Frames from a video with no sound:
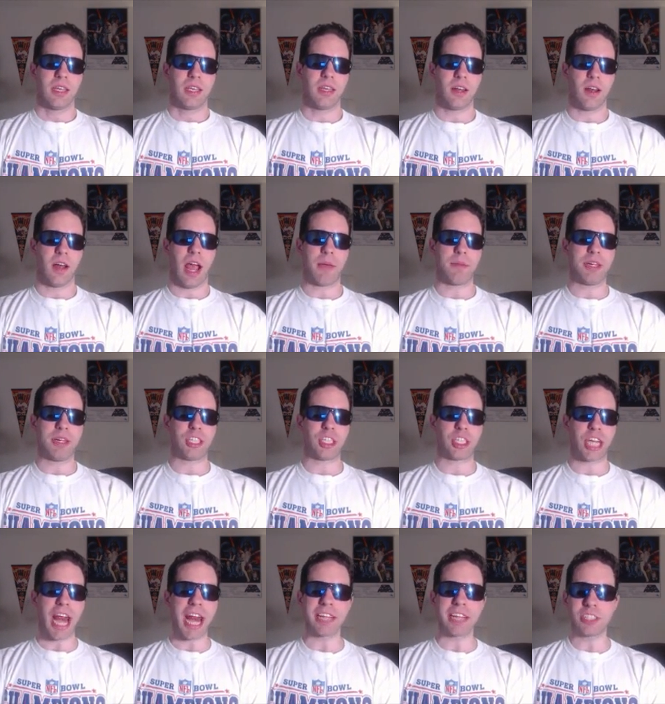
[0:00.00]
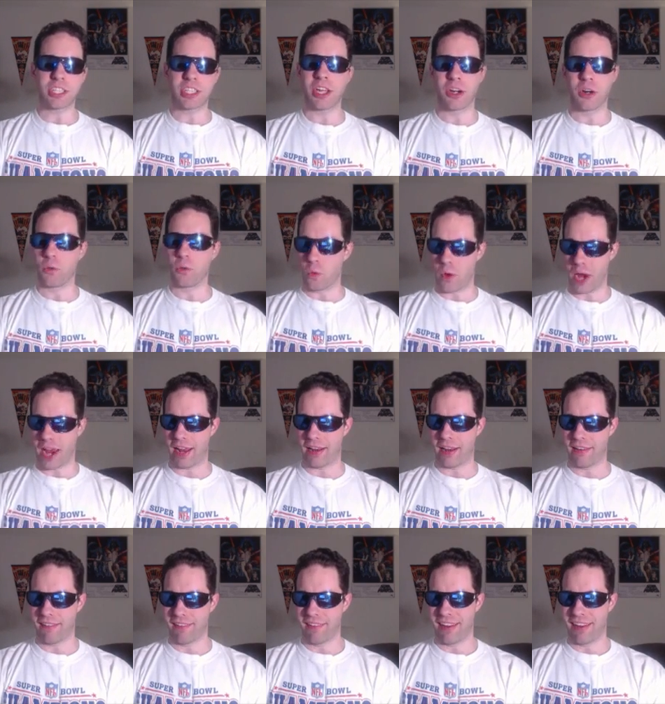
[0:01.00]
you know, I mean, Shane's going to
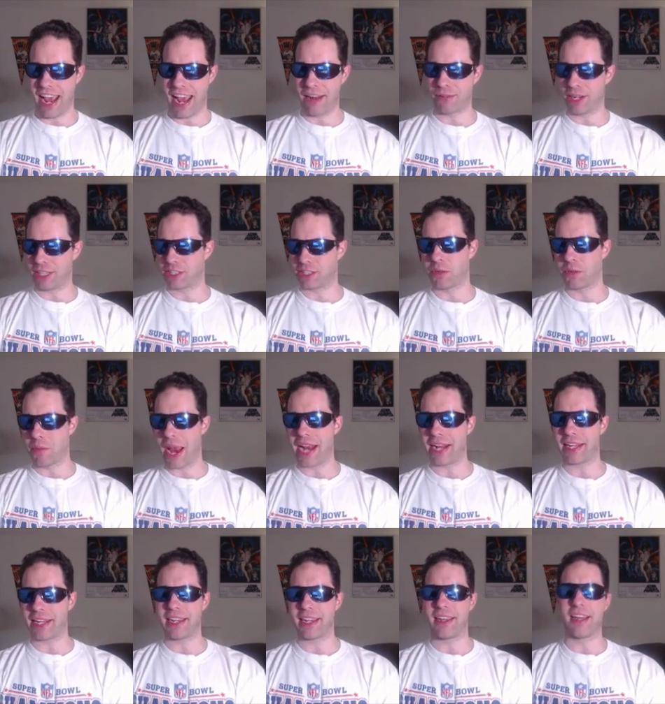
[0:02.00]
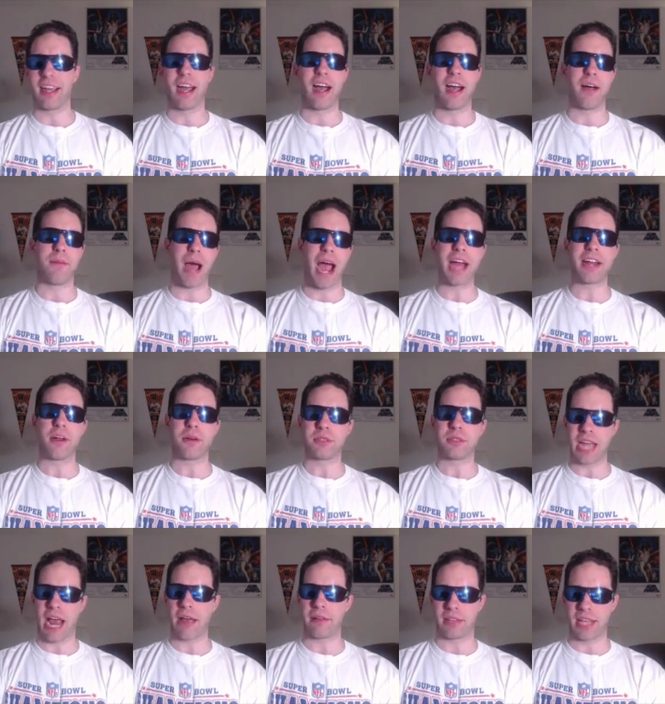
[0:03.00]
win at WrestleMania. I
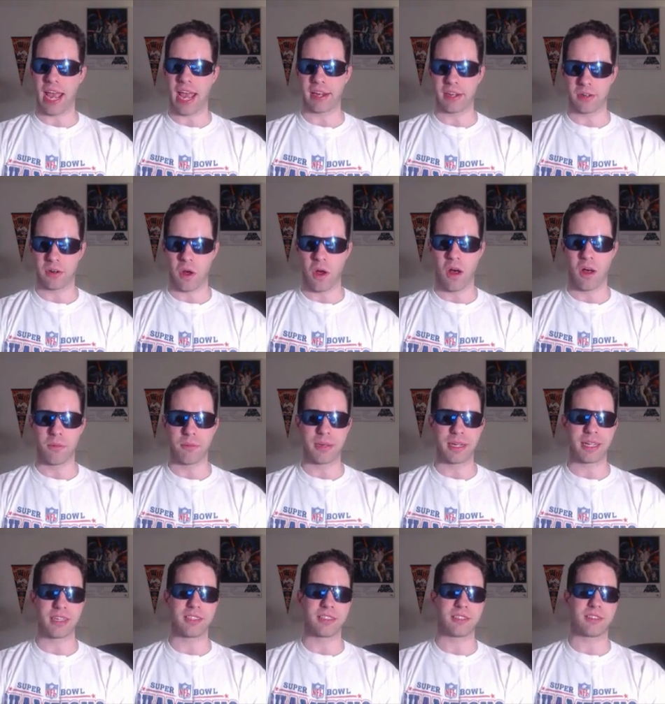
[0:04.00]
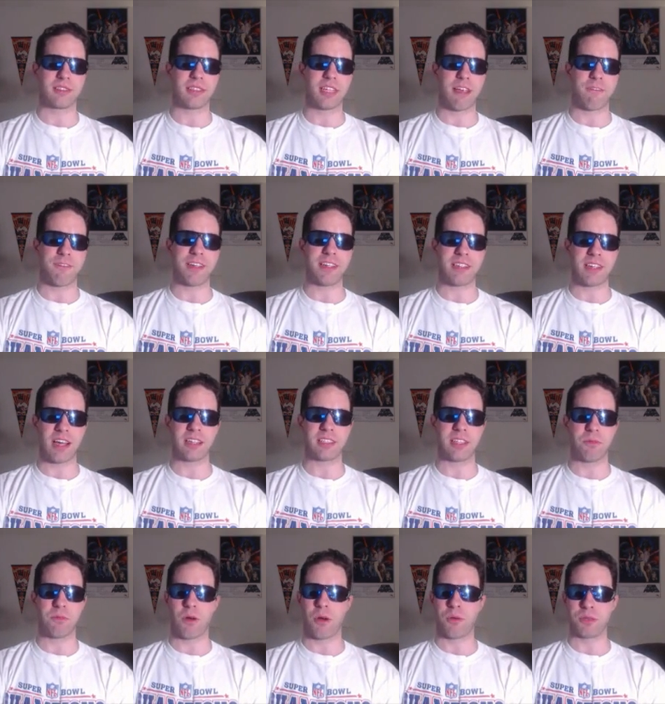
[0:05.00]
don't doubt that at all. Because if he
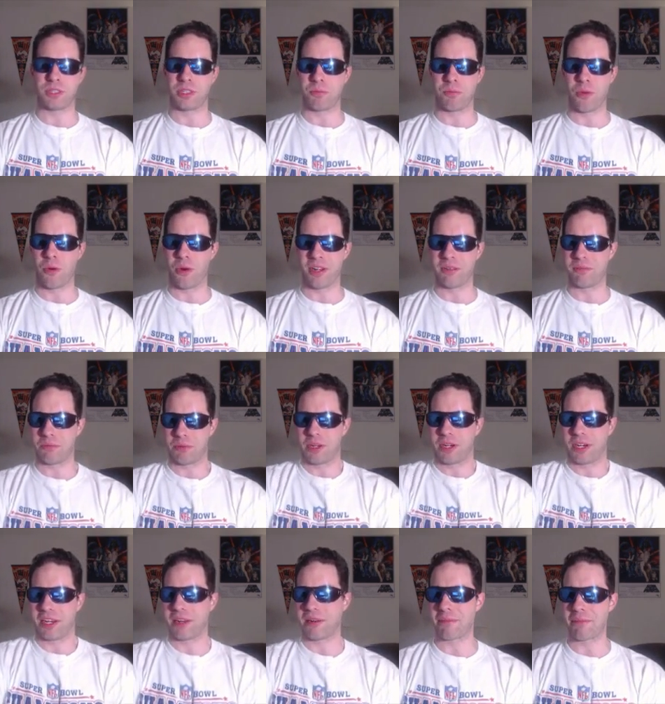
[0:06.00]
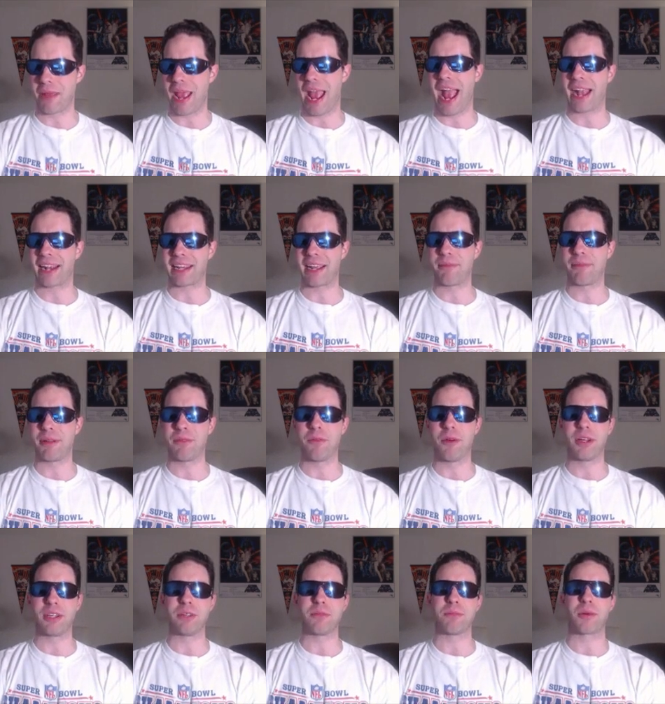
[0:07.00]
doesn't, what was the point in bringing him back? I mean,
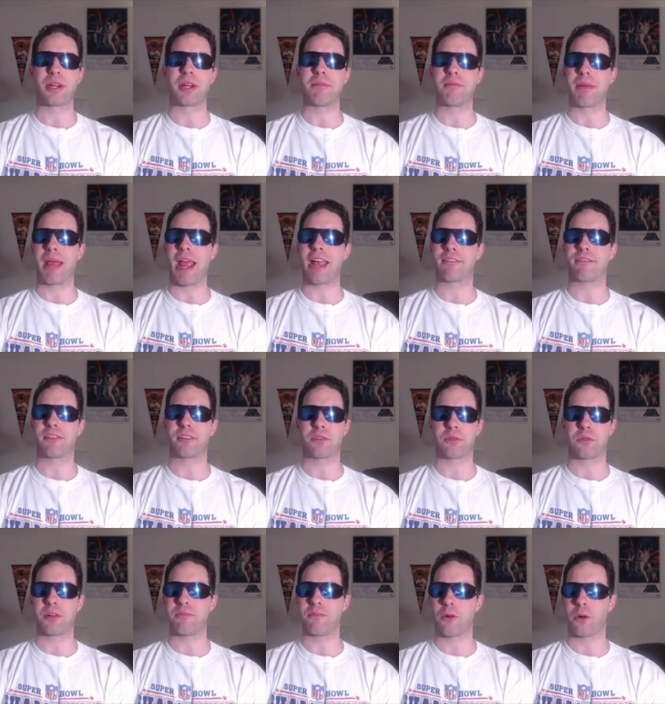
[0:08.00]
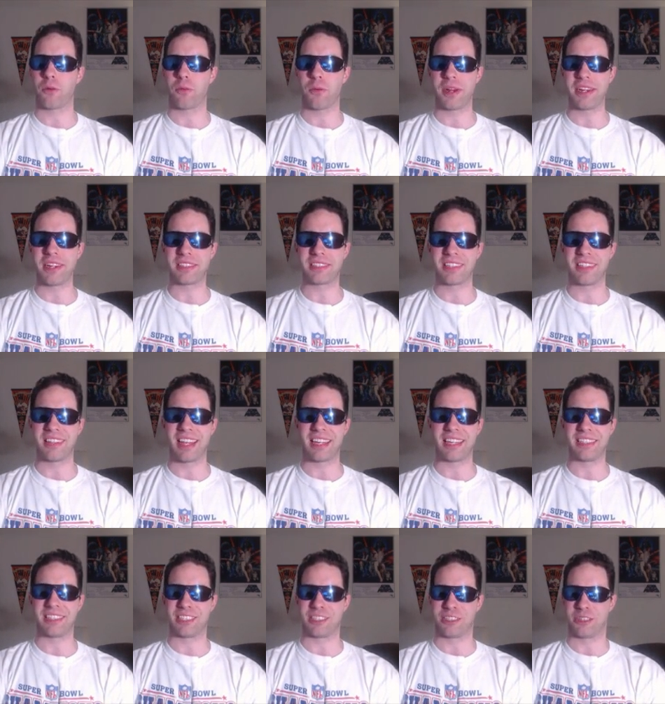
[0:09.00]
what, you bring him back for 3-4 weeks and
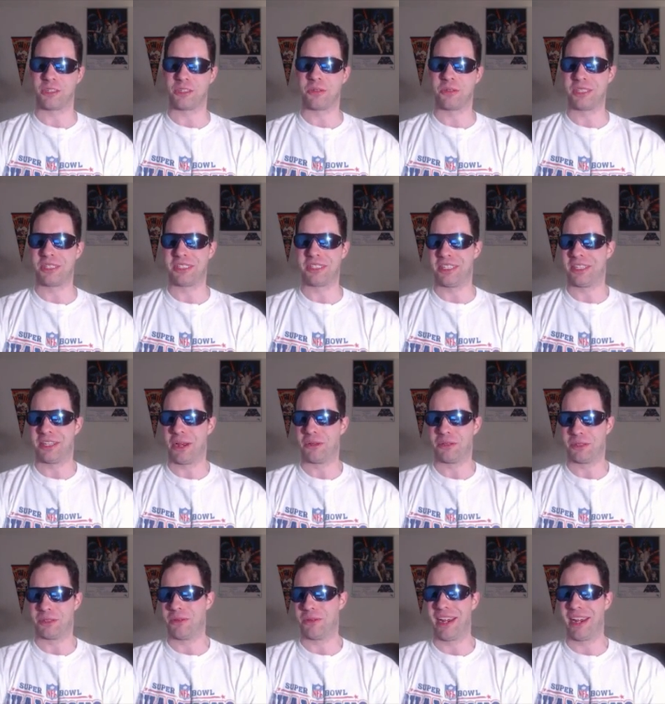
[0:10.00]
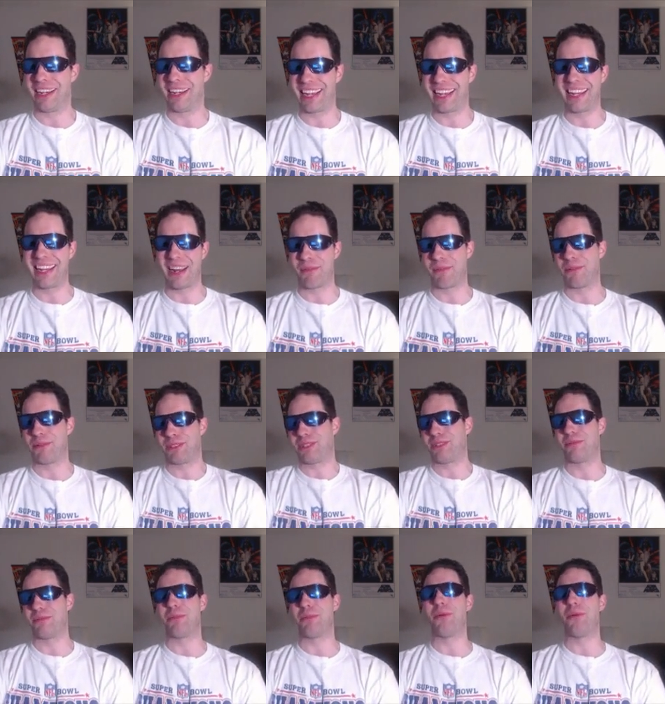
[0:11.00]
then he just loses and goes away again? I mean, what's the